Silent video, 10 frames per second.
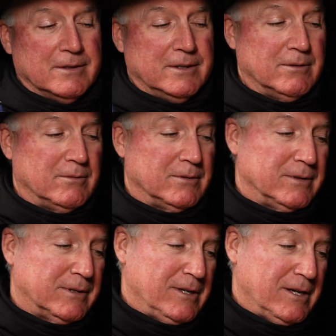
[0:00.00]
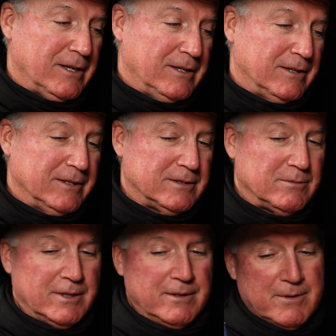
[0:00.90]
you know, well, they're not getting it this
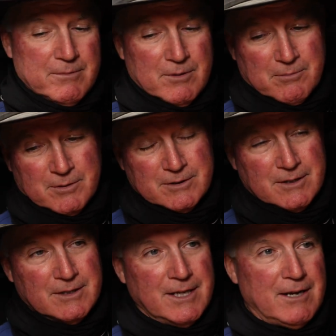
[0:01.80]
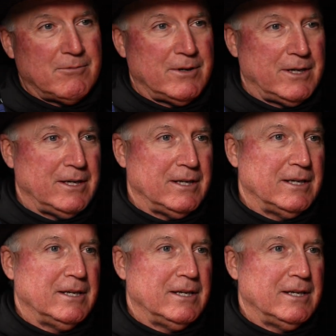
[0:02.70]
way. Maybe I'll present it that way.